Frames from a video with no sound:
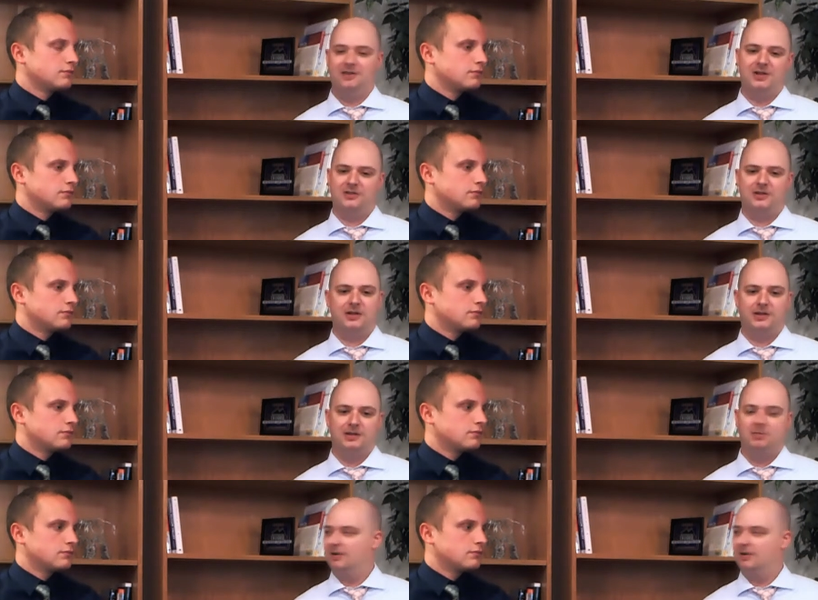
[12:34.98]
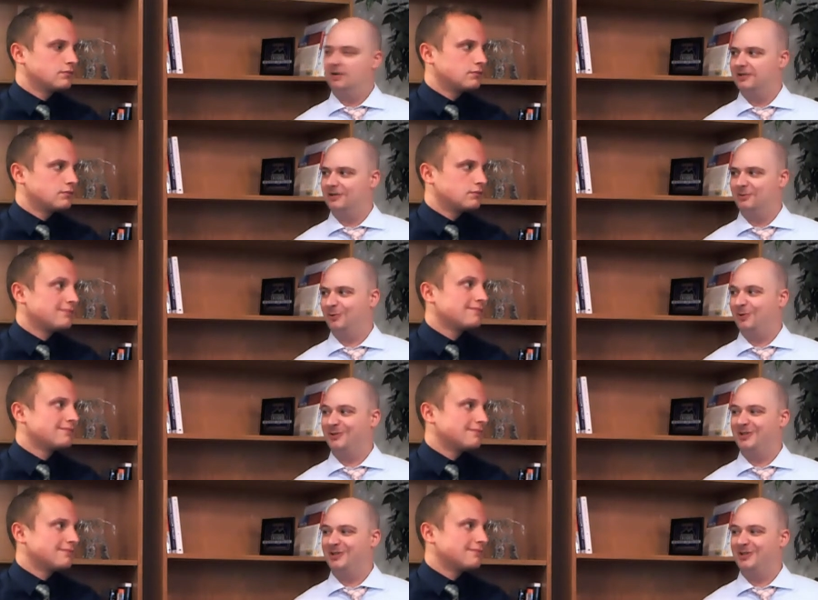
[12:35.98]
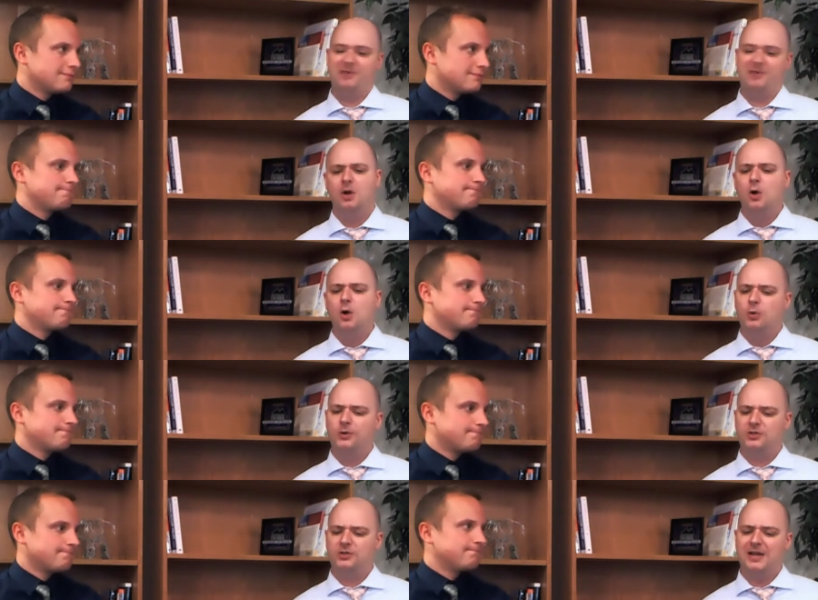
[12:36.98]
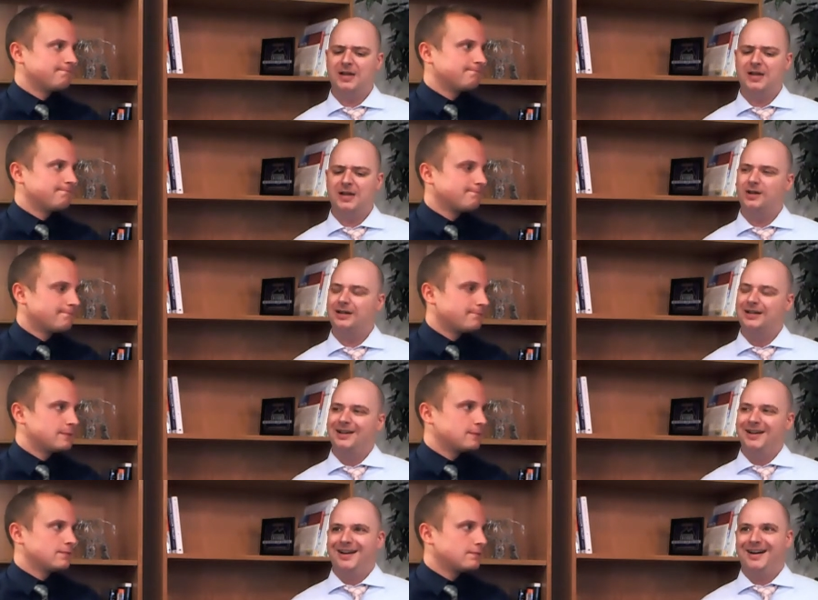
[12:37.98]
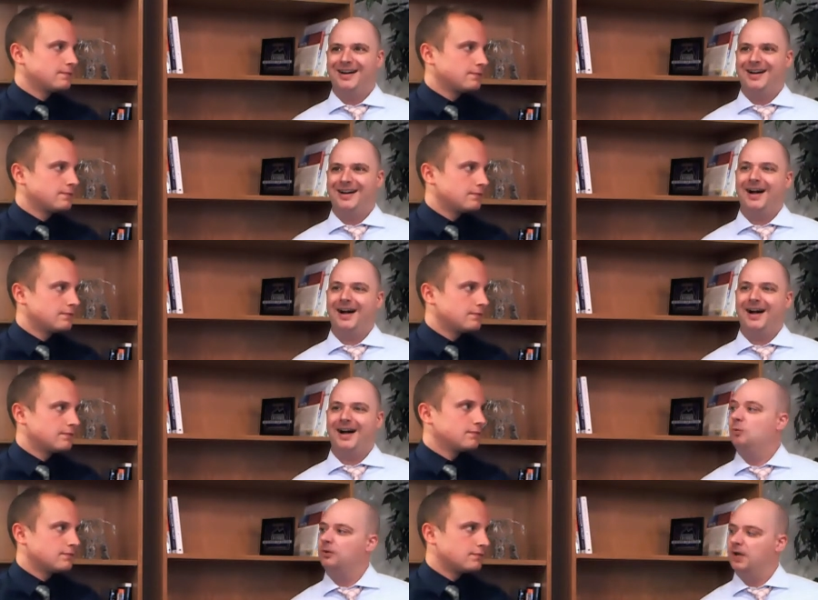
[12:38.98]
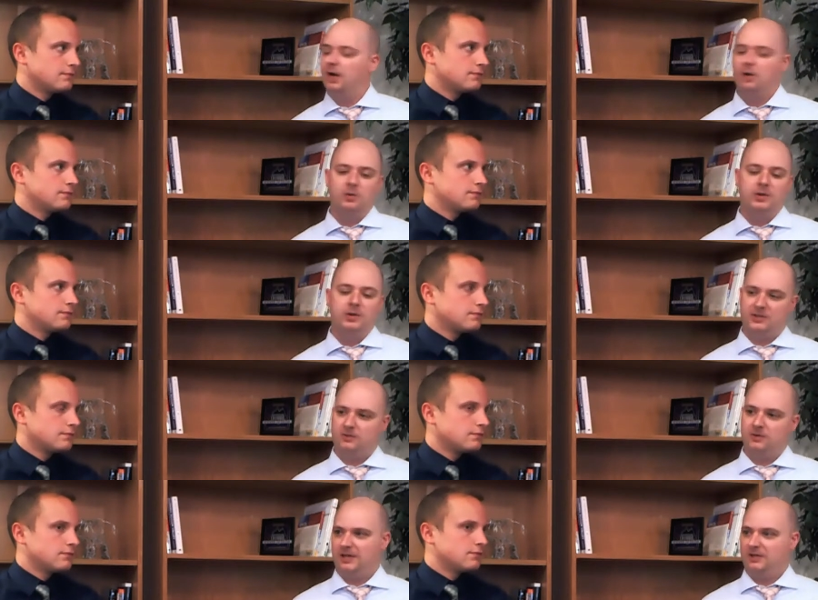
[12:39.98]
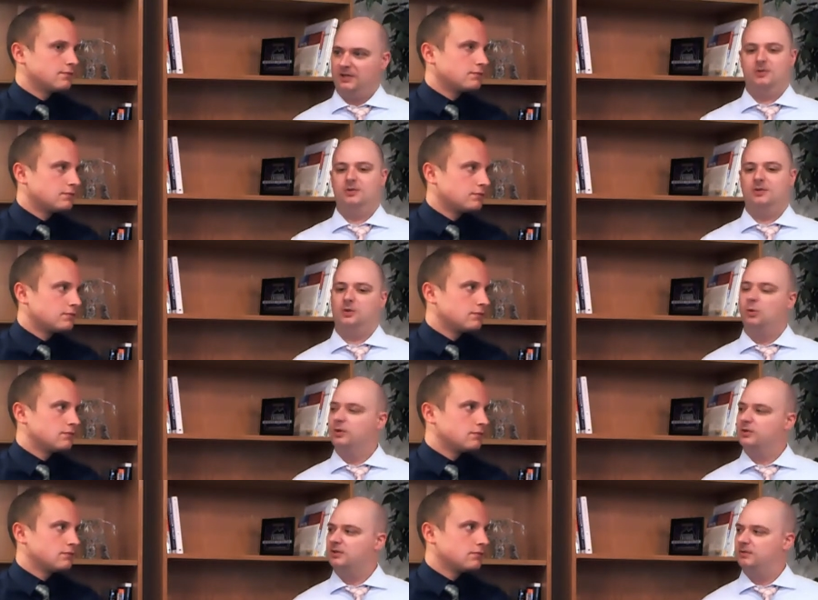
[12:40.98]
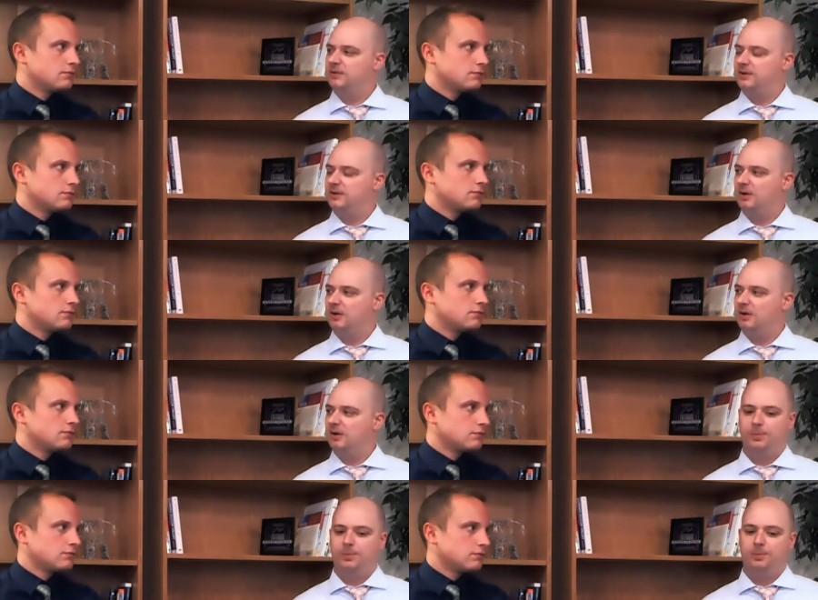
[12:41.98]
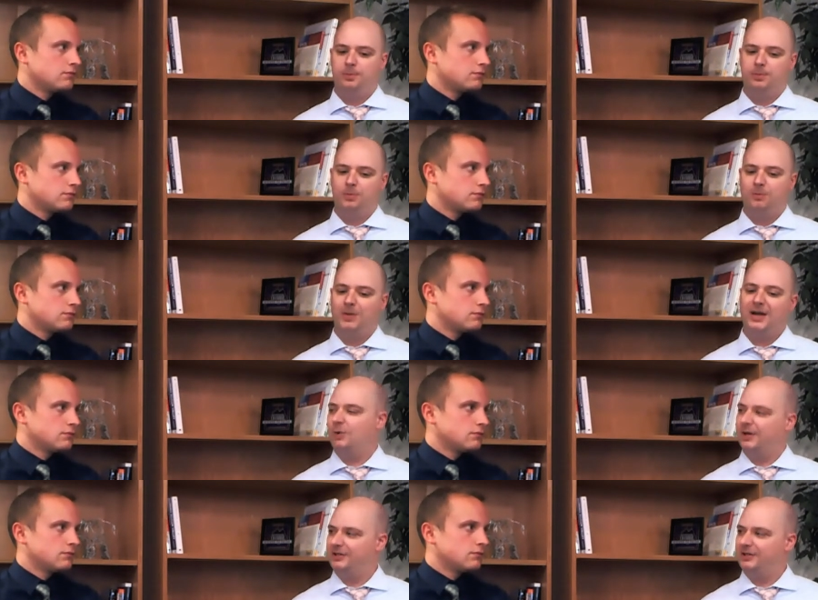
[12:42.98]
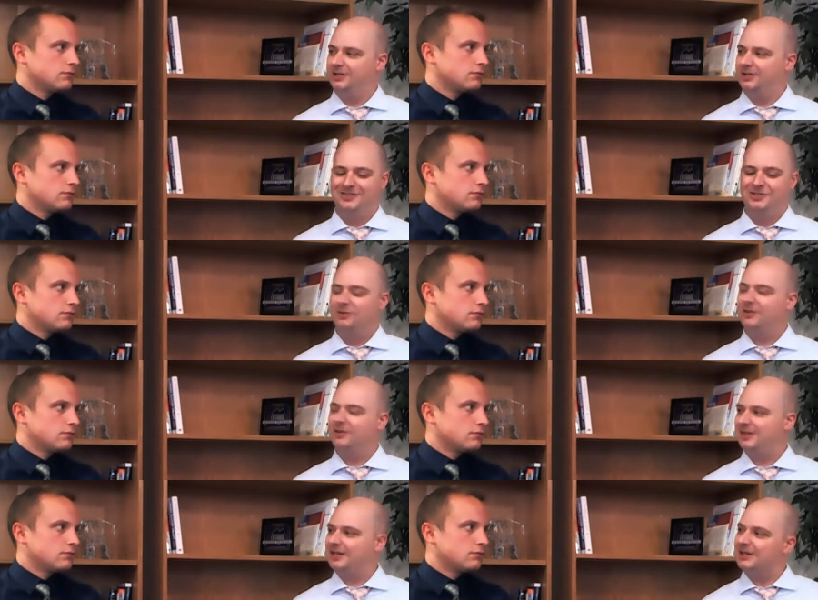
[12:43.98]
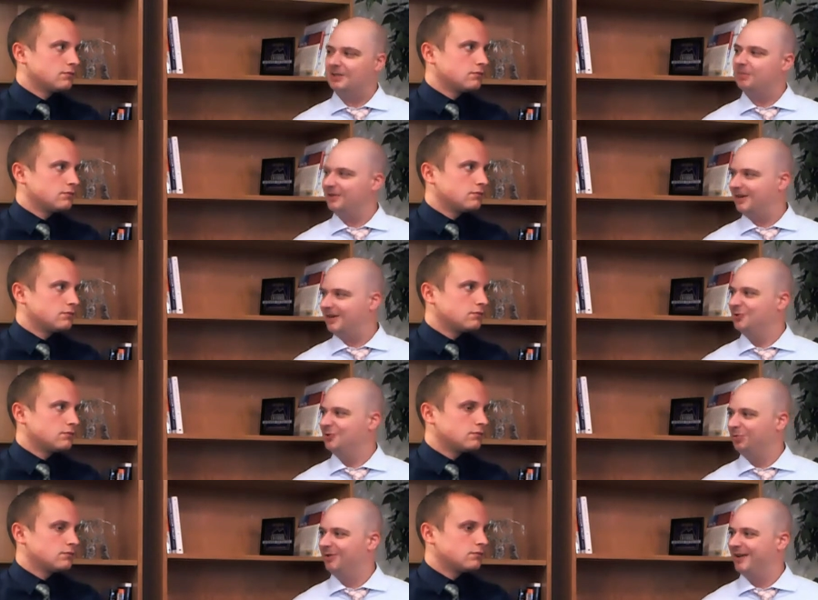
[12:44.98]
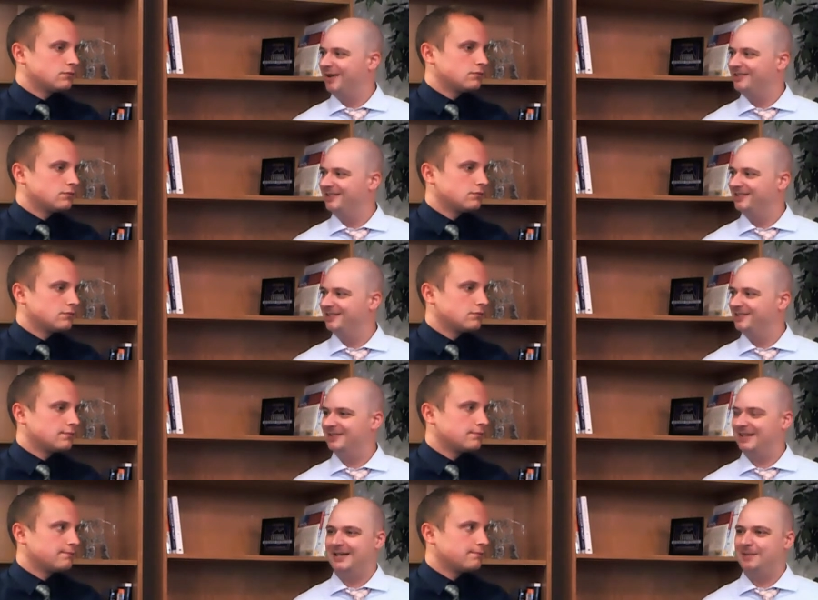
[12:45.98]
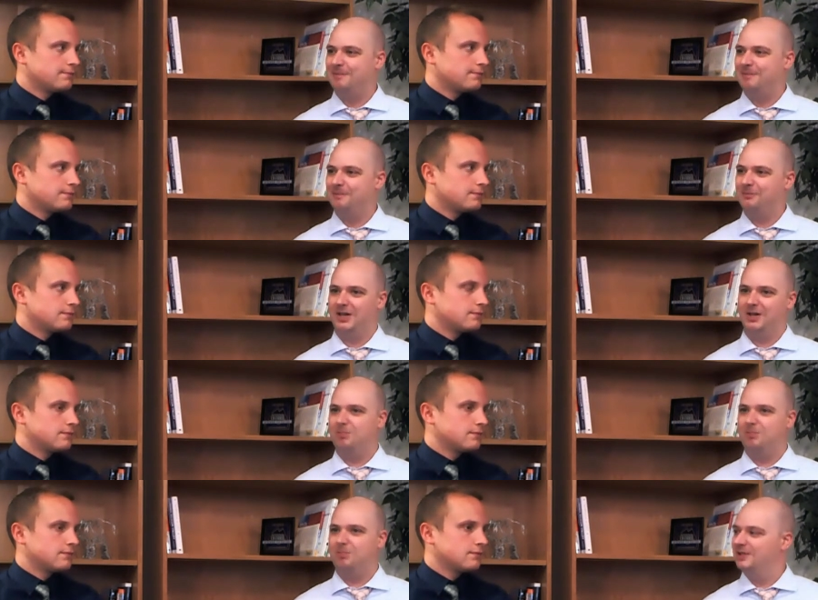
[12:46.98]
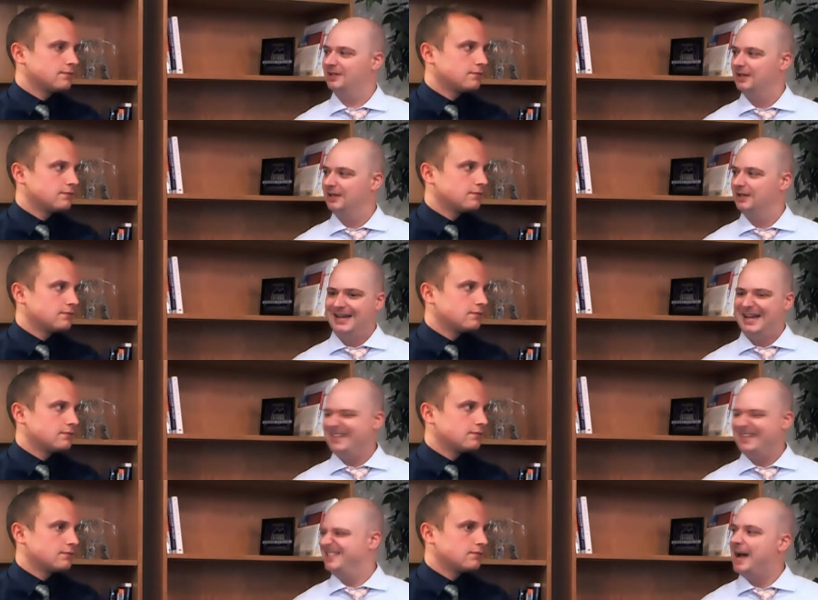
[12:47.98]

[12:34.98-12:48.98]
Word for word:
Speaker 1: restaurant, they've been in our listings for a long time, so we'll just make one? I, I, we don't know. That's for, that's for courts to figure out. But my question is, do you really think something like a Google Places um, uh, posting has that